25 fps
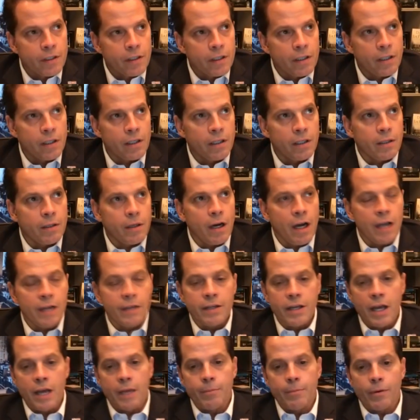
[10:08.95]

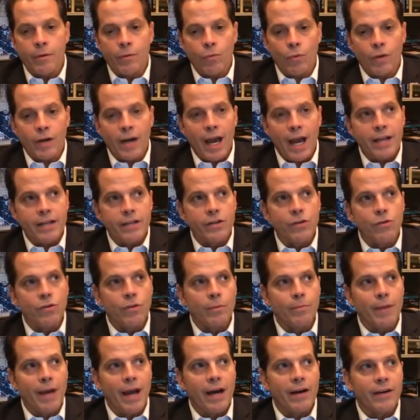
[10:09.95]
But what I knew
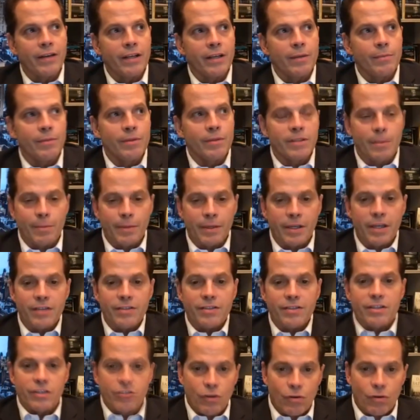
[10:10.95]
about him is that
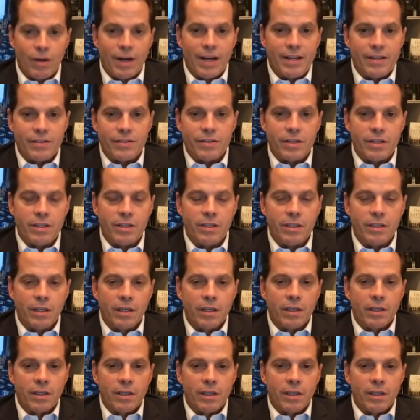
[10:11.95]
because he's crazy,